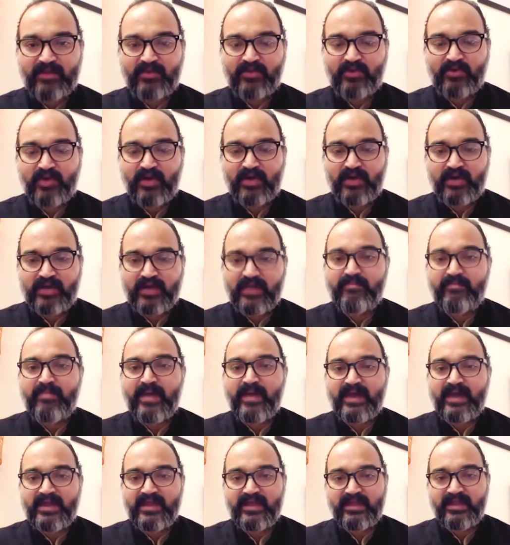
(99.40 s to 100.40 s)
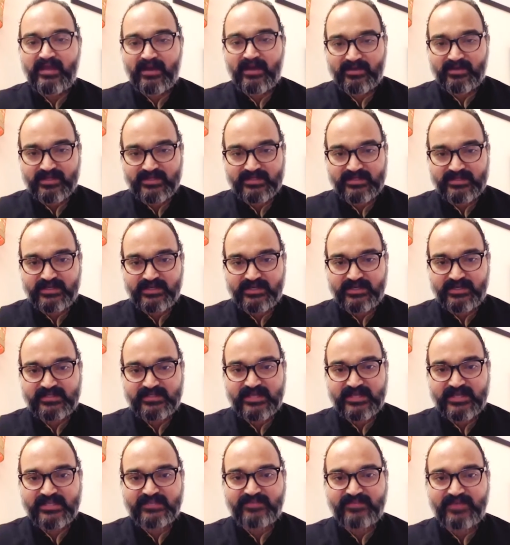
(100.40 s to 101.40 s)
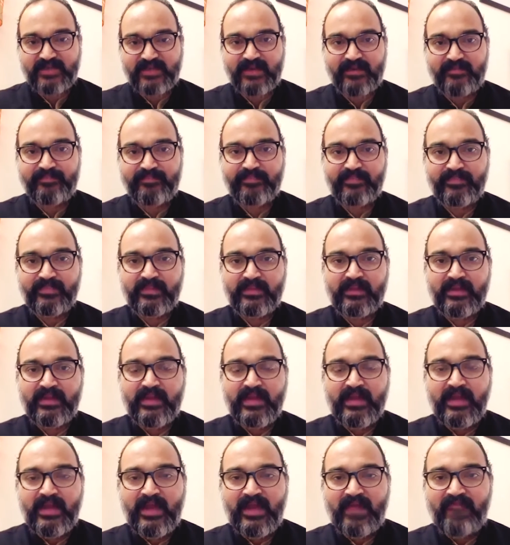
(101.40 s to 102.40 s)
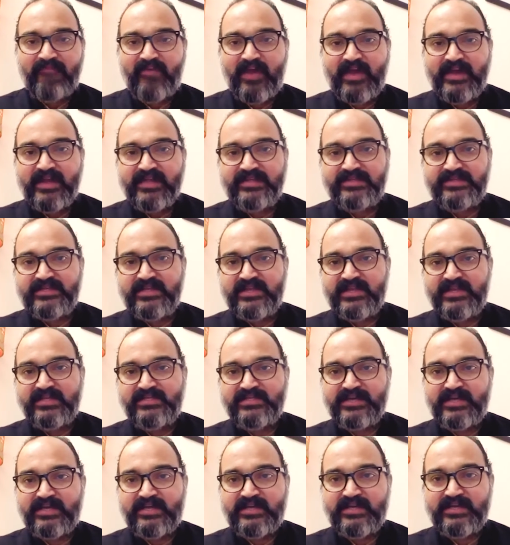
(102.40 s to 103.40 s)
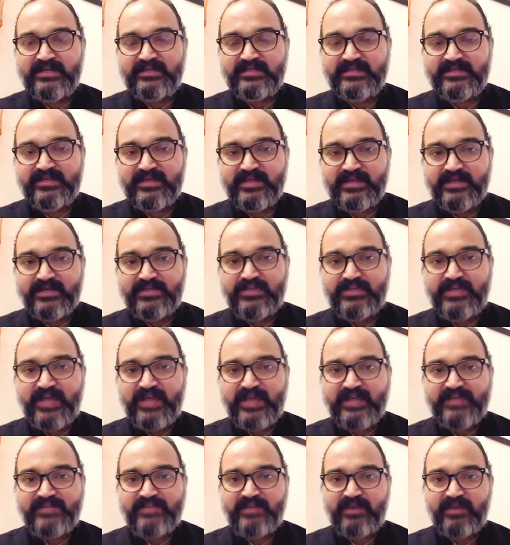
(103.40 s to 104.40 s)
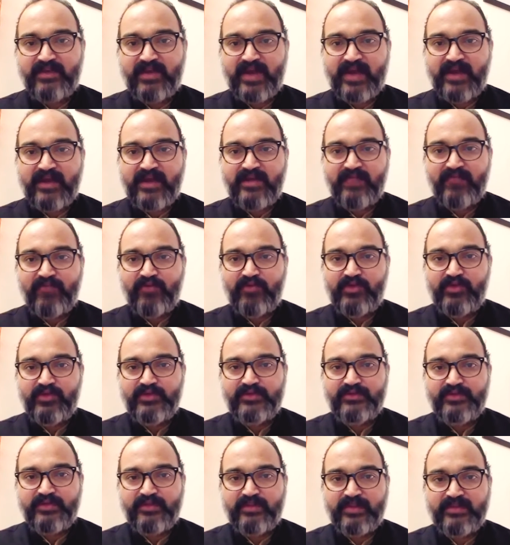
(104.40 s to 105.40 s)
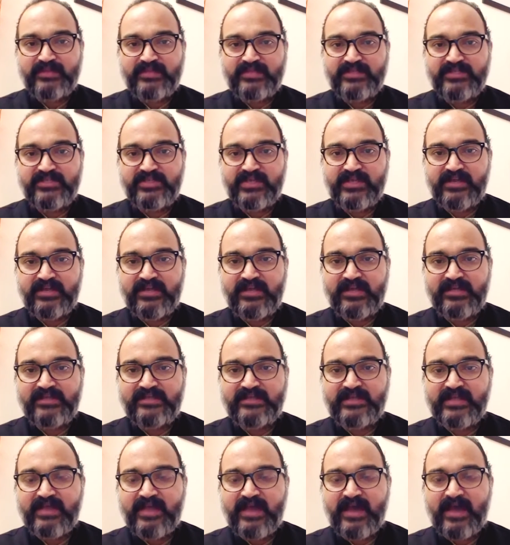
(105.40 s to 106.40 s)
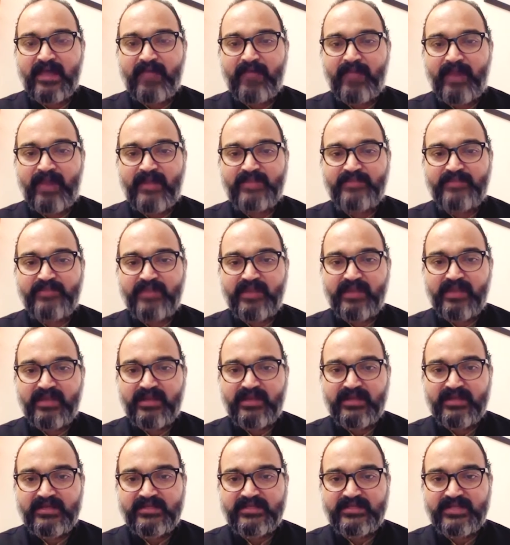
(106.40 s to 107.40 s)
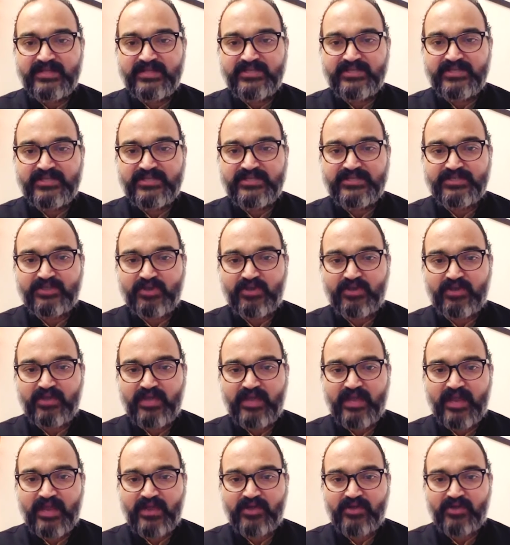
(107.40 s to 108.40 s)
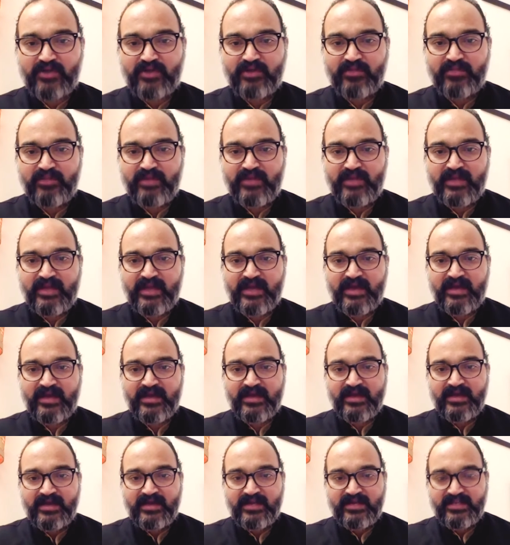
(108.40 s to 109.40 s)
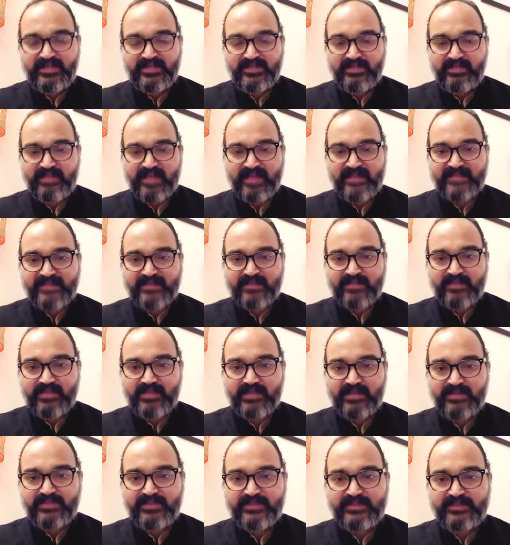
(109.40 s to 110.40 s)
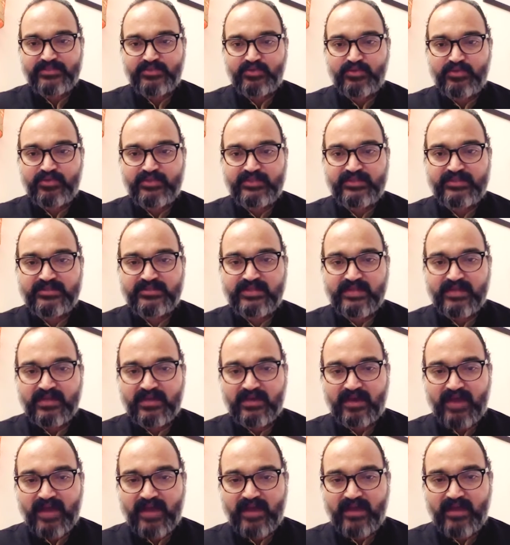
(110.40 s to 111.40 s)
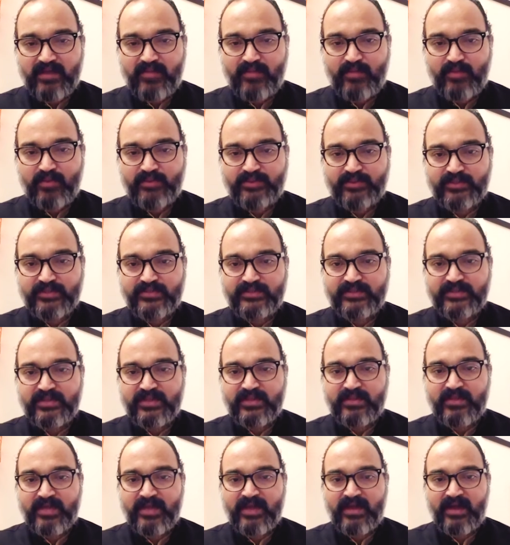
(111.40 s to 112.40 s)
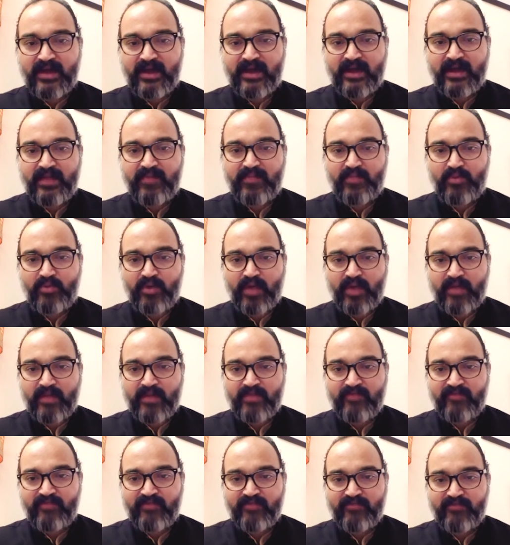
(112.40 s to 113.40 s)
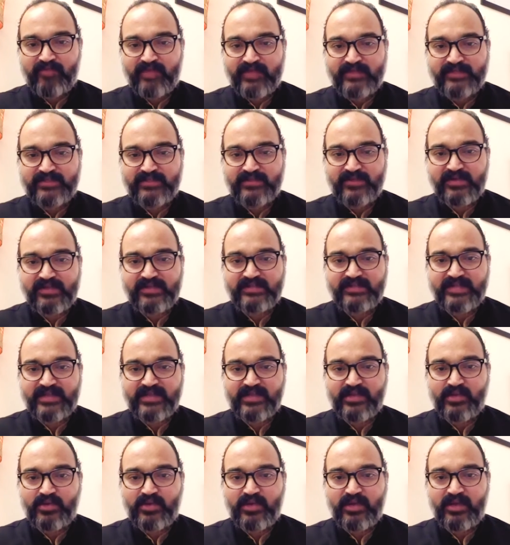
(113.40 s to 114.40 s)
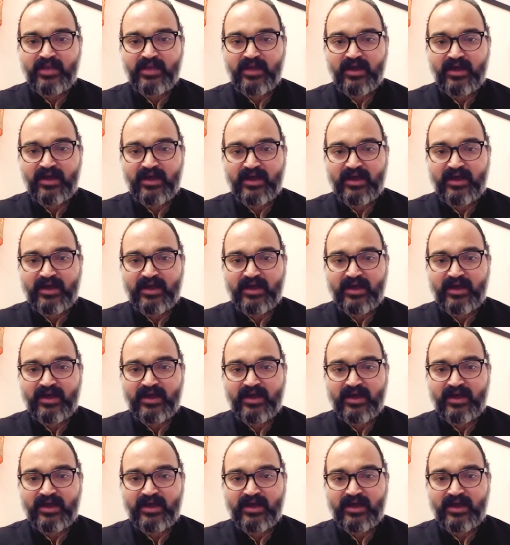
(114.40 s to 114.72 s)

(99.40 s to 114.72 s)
Guwahati, and many other cities as well. Very senior journalist, she has been writing for newspapers and journals and participating in discussions on the electronic media, teaching mass communication students, writing books on cinema and art, programming film festivals, and curating art